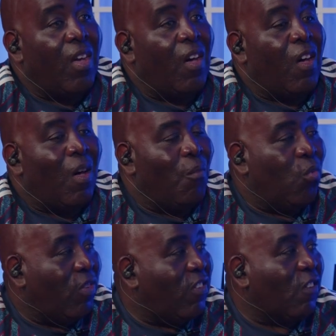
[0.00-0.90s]
Um,
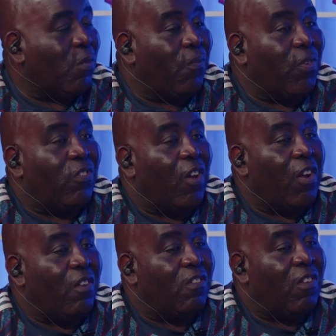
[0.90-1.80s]
we're desperate for
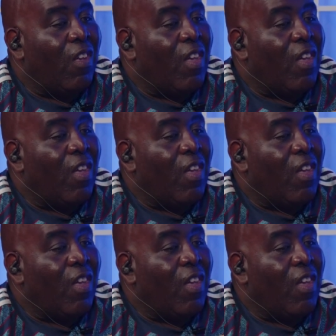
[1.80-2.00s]
signings.